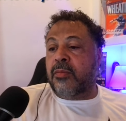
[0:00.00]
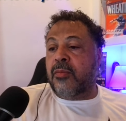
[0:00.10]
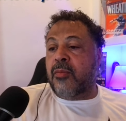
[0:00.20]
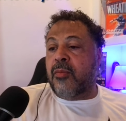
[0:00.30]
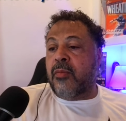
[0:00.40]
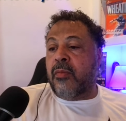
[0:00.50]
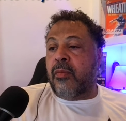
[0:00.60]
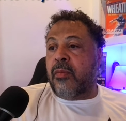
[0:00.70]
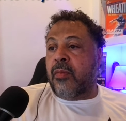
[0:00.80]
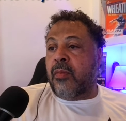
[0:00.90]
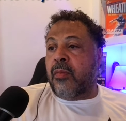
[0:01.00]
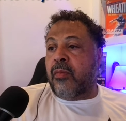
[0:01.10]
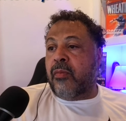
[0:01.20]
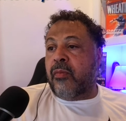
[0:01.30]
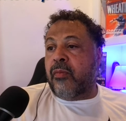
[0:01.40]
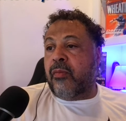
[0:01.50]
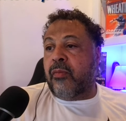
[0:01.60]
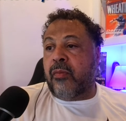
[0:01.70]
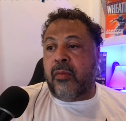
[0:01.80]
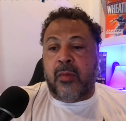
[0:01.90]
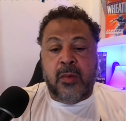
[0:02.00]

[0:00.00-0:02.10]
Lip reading: (silence)